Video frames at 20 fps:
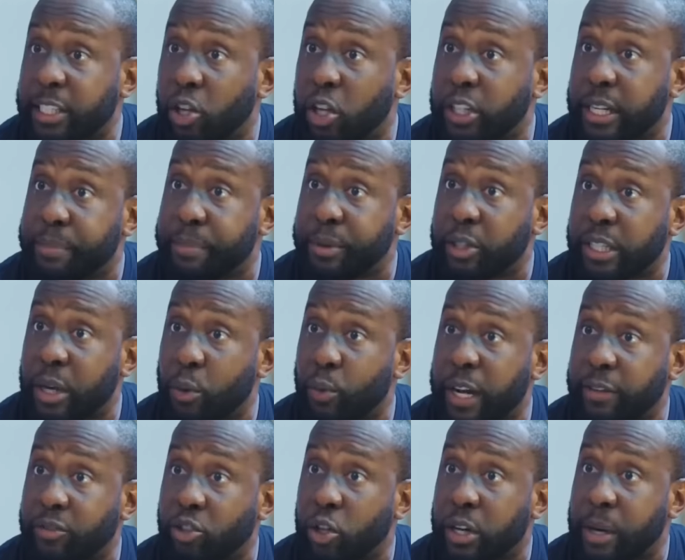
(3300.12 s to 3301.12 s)
still other bills that we
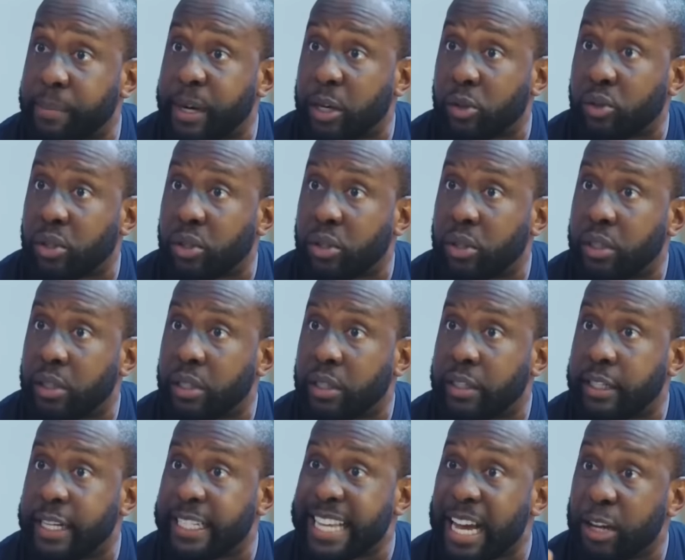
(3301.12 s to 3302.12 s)
have to talk about.
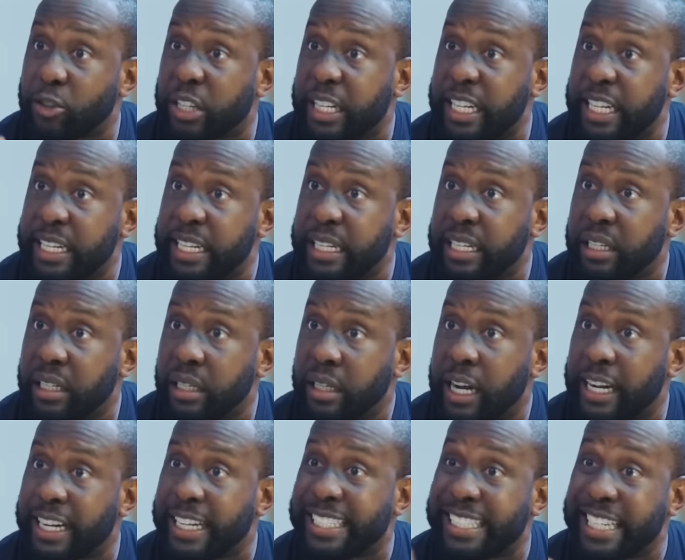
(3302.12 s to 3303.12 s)
There's house cleaning
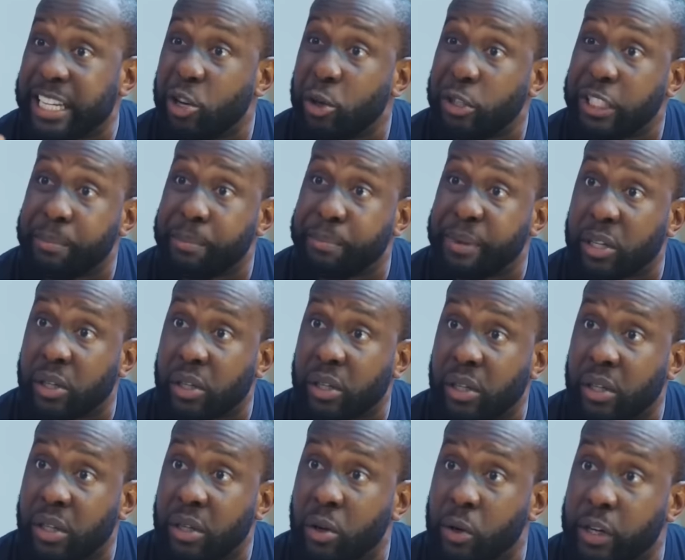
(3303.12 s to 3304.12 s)
and there's security bill.
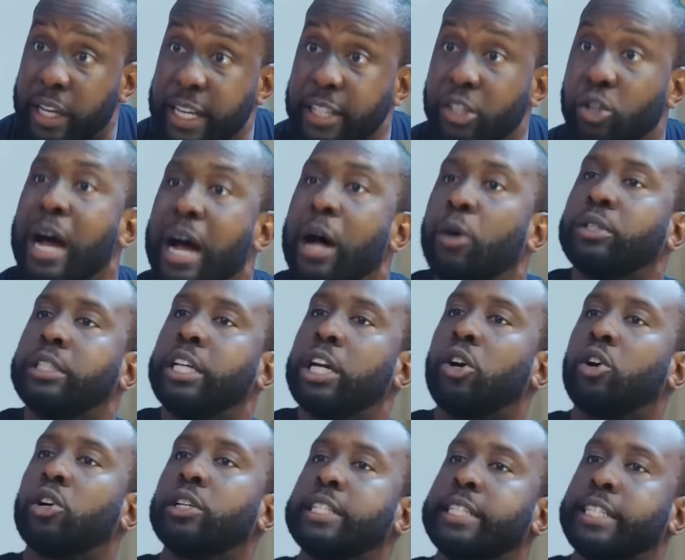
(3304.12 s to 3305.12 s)
Okay, so I'll
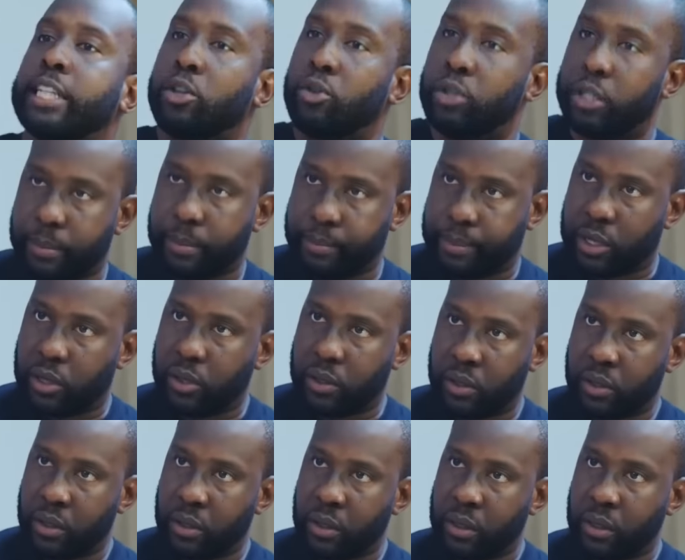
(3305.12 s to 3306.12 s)
take on the security bill.
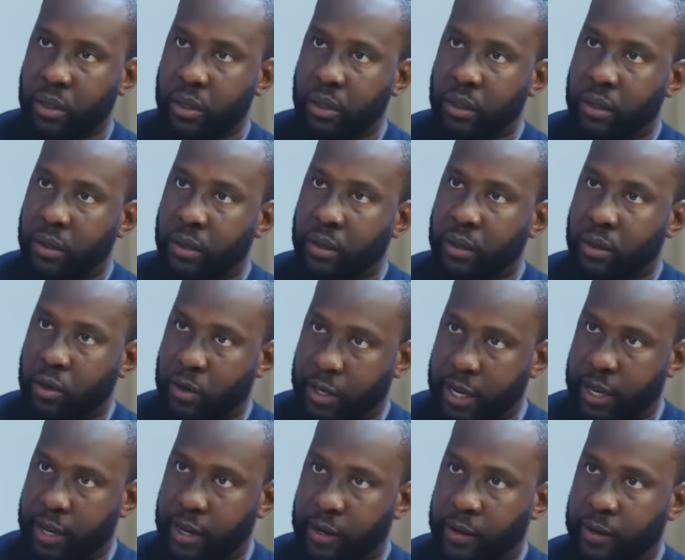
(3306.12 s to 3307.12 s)

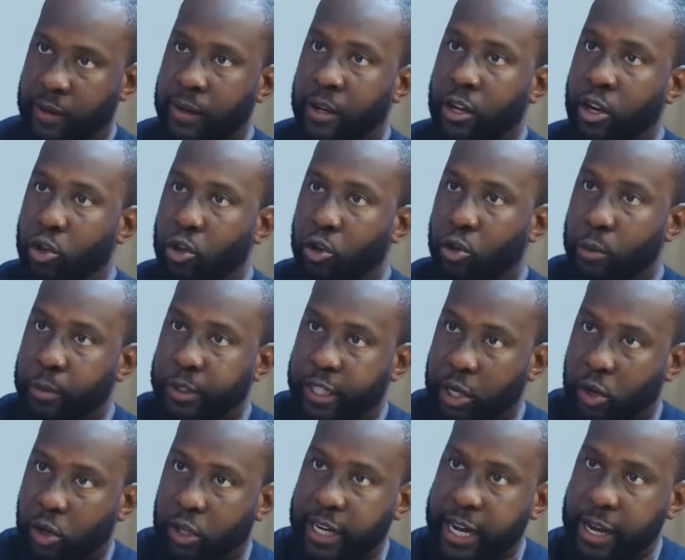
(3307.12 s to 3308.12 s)
Okay? You
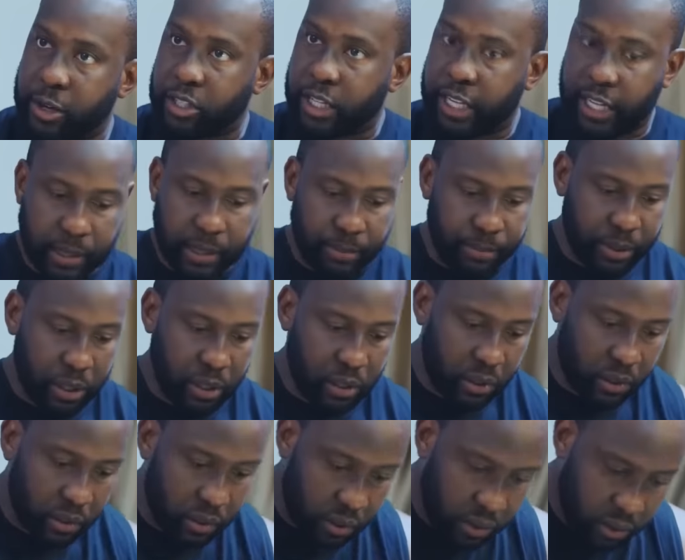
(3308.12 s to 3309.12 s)
take on the house cleaning bill.